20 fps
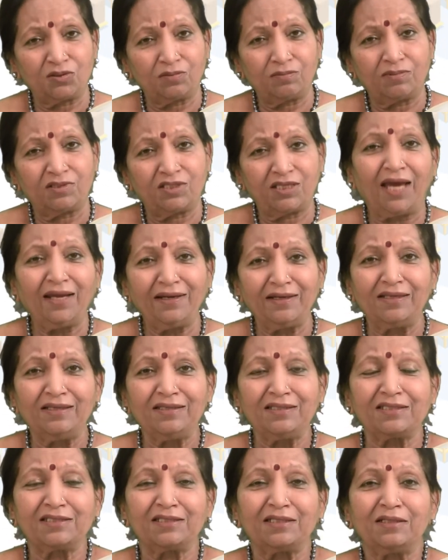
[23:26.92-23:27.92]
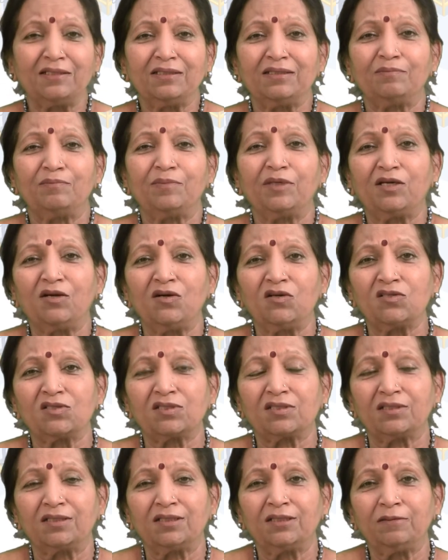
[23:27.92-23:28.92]
channels, because
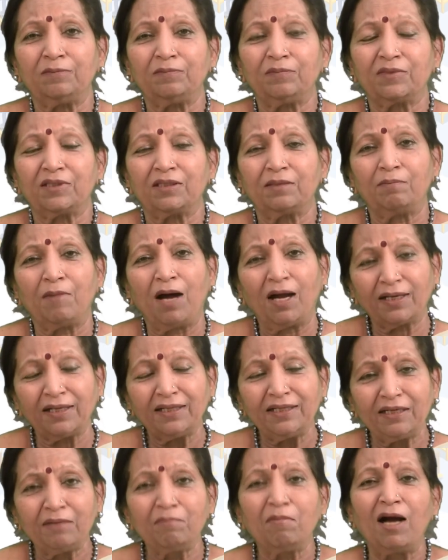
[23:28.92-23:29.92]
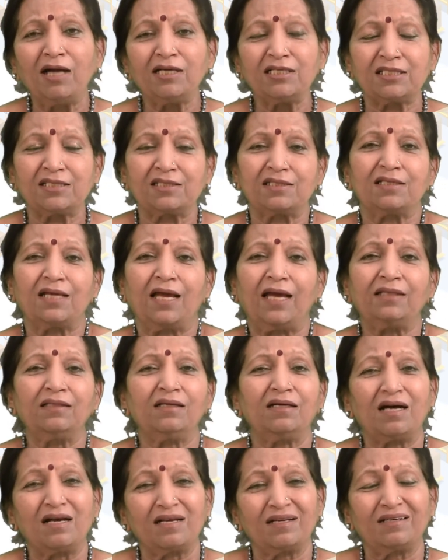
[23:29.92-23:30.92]
the market demands and
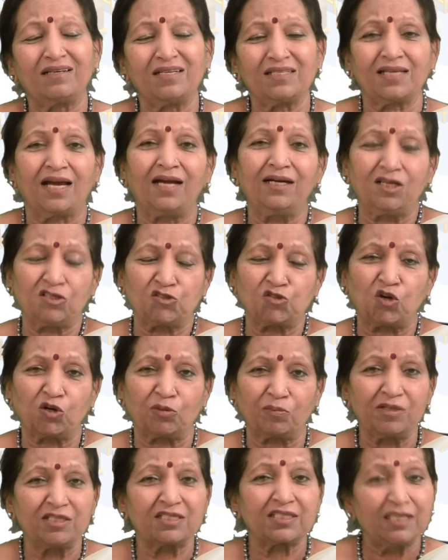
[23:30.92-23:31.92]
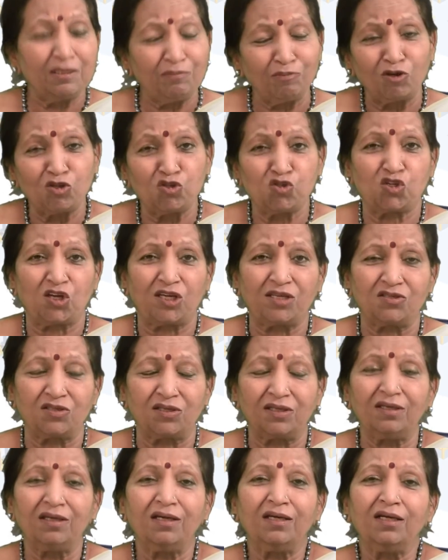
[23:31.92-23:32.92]
the desired assortments keep on
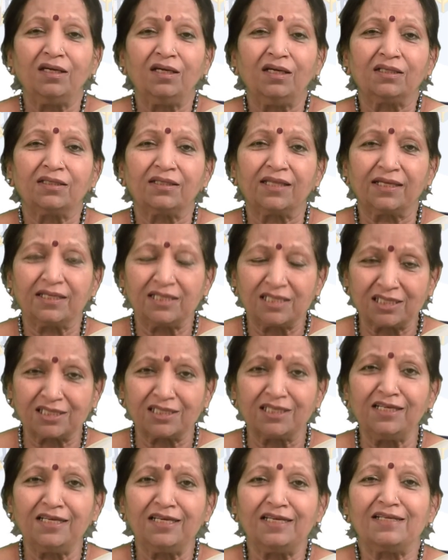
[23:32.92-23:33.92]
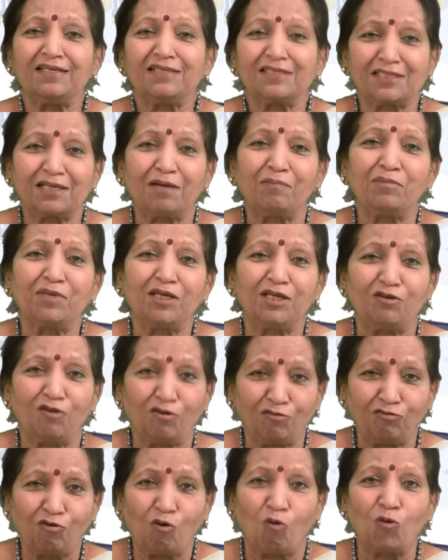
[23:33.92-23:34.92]
changing. There is still some need
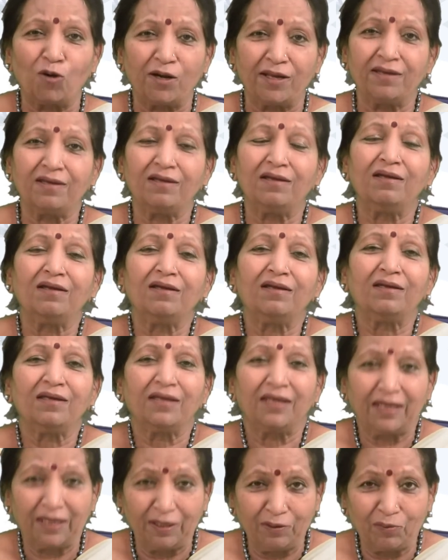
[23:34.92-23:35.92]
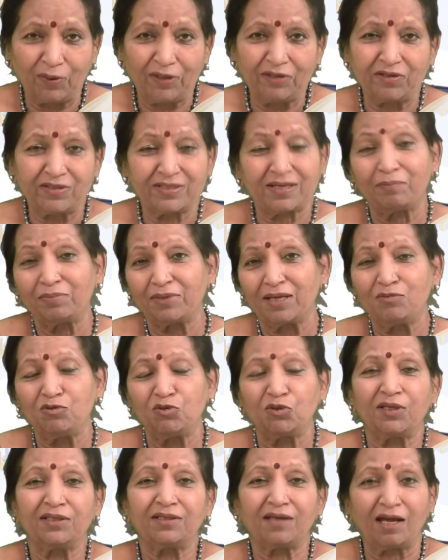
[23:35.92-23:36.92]
of holding inventory. Sometimes you
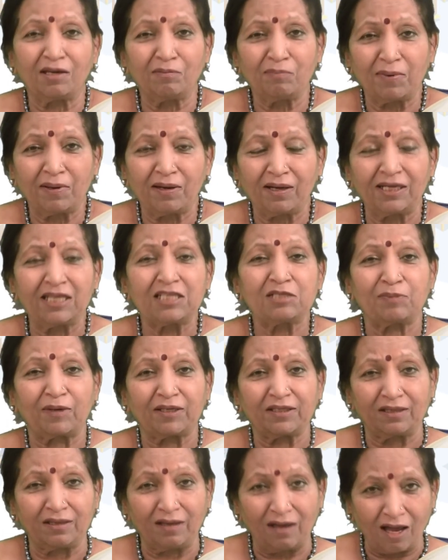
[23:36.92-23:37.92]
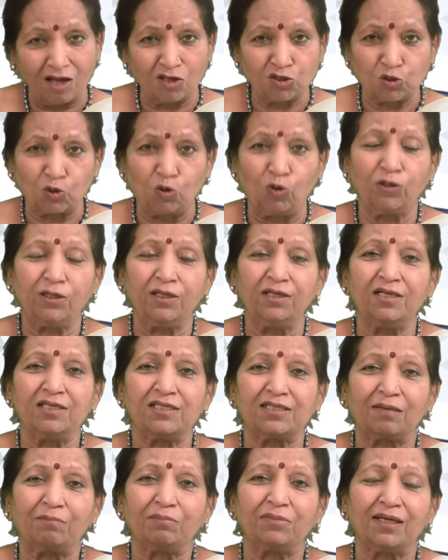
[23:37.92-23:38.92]
get unexpected large orders.
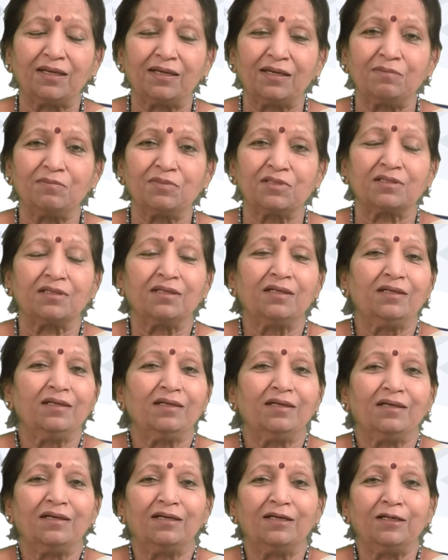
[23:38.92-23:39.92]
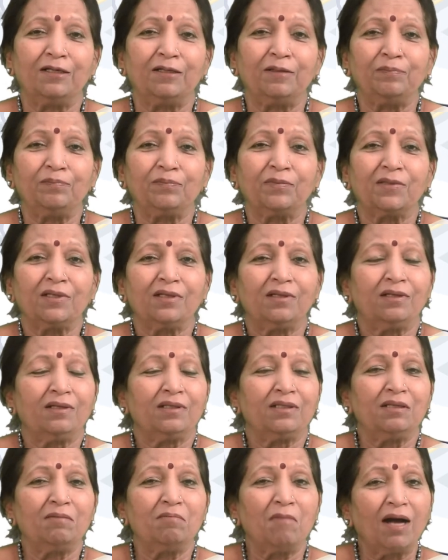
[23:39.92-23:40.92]
Sometimes
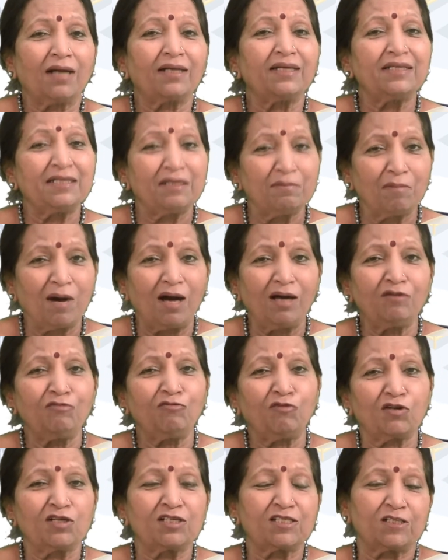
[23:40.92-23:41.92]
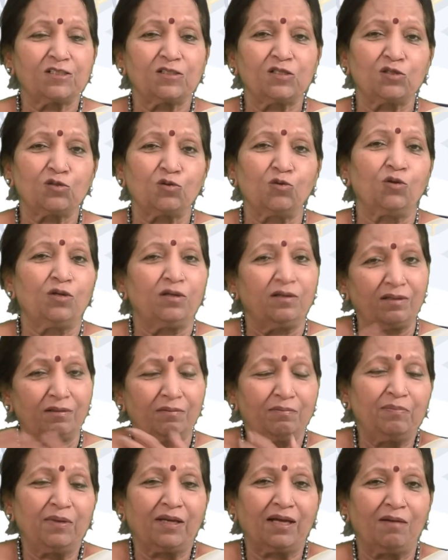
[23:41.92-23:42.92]
the market demand for a certain good
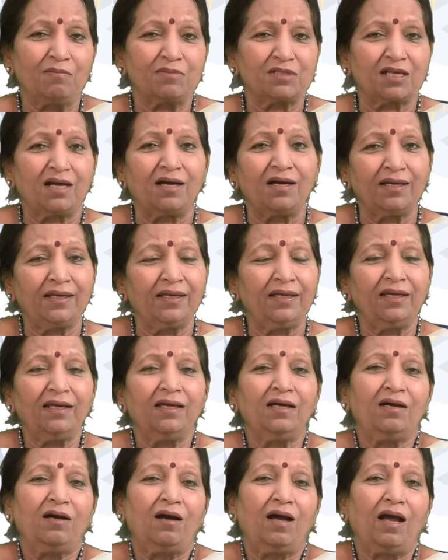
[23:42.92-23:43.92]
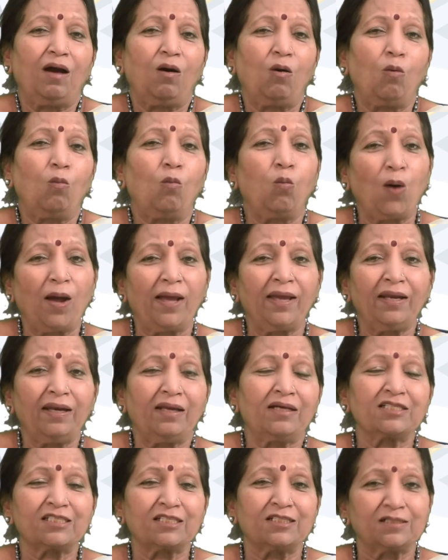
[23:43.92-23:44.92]
becomes high while
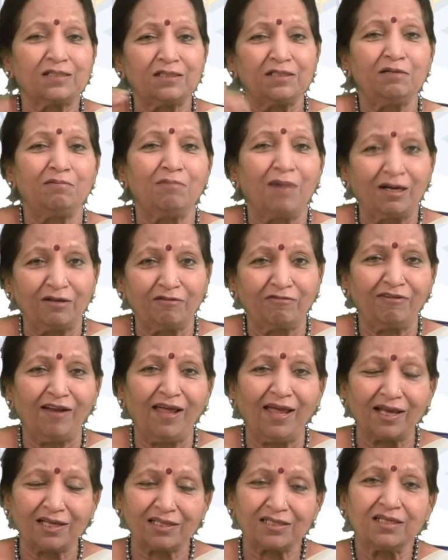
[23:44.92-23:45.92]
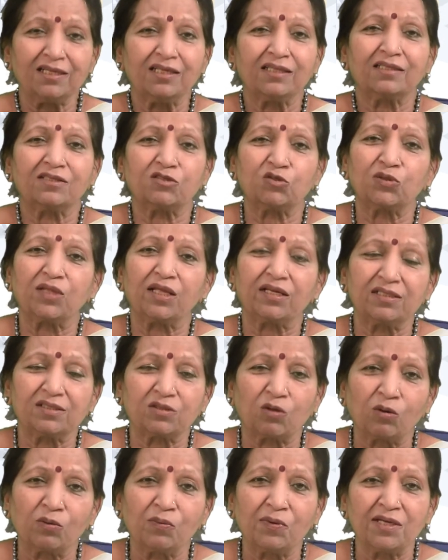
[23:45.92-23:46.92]
a certain demand flags. So that is
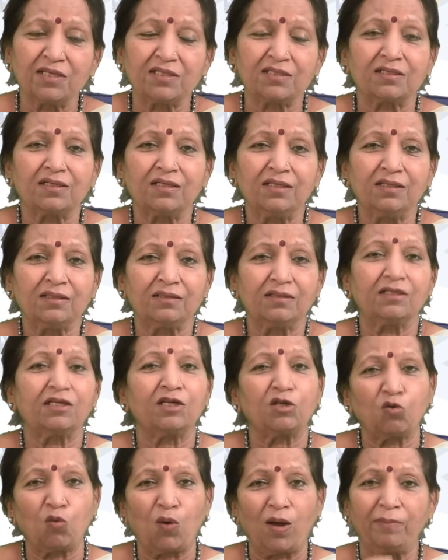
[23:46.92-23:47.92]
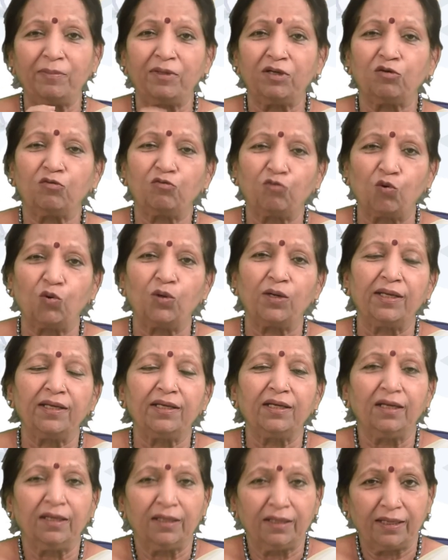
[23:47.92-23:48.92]
always the requirement of
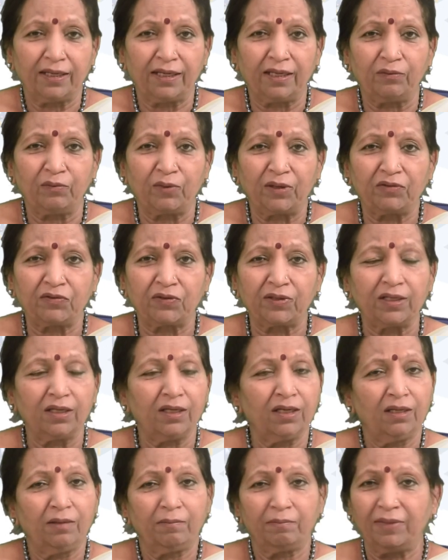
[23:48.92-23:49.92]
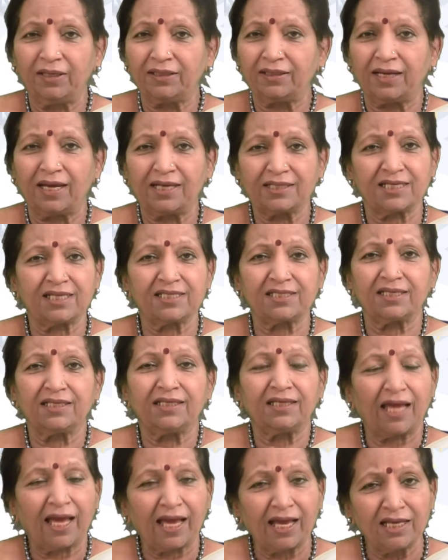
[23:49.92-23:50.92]
holding inventory. But as I
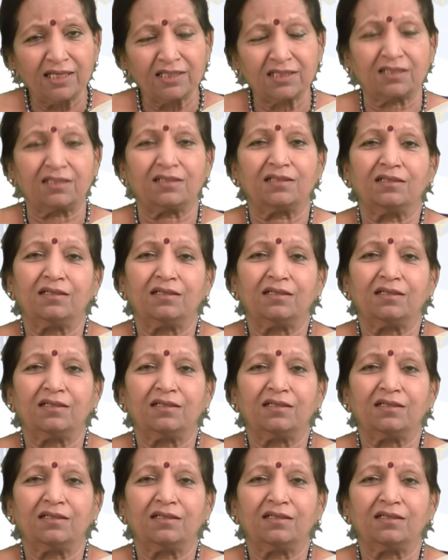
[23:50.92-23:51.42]
said, as